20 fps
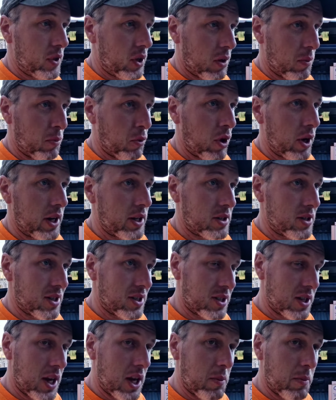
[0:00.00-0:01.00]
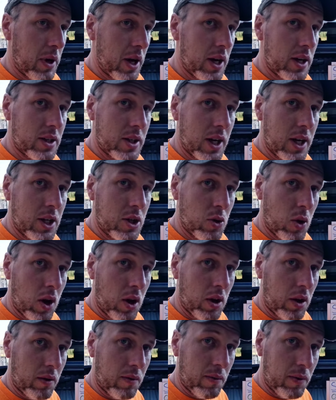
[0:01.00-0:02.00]
compress the same as
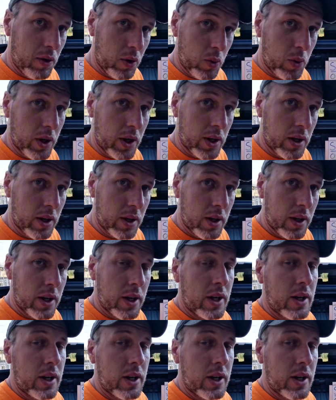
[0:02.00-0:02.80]
hydraulic fluid.